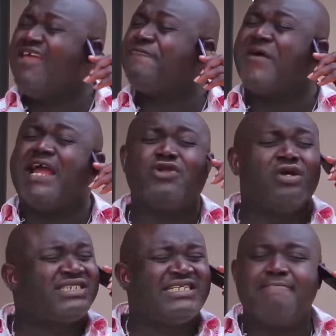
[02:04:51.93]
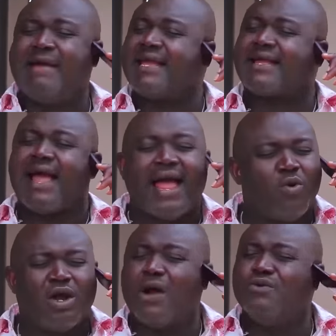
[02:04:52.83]
If I don't see my
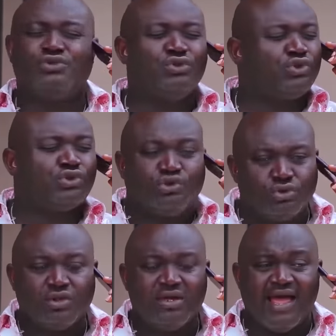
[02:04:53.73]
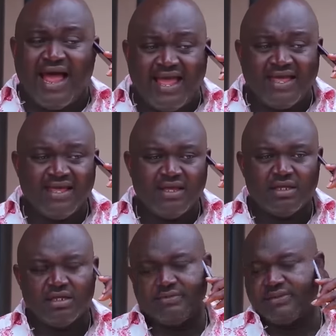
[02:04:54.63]
car, what I will do to you? Eh?
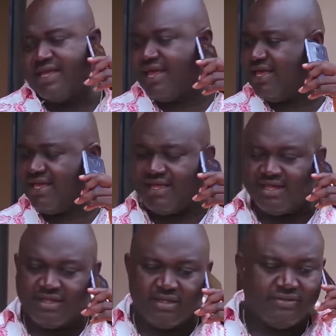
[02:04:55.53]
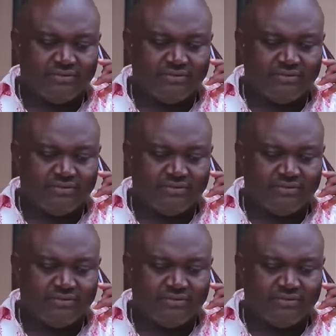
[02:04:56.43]
Hey!